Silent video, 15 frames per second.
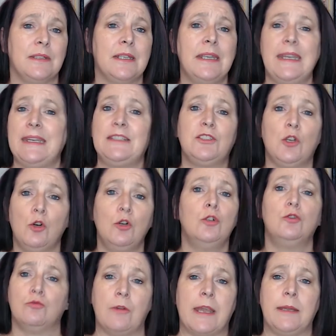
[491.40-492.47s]
It's
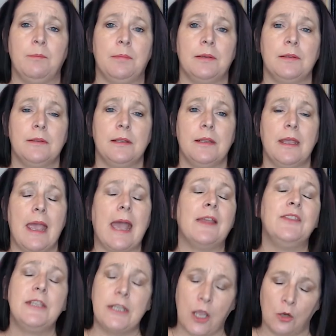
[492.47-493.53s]
all rape,
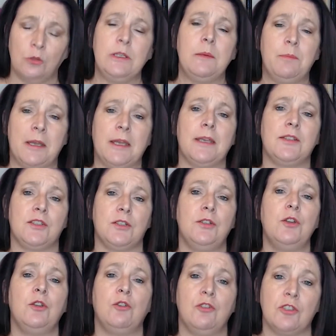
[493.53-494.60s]
and the only
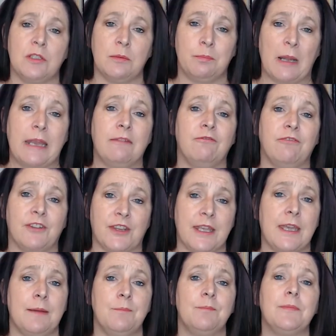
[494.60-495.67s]
person who's to blame for
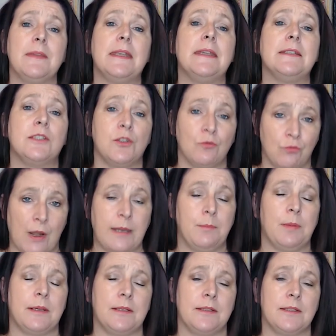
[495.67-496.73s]
that is the
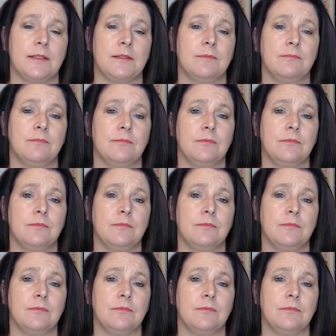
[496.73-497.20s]
rapist.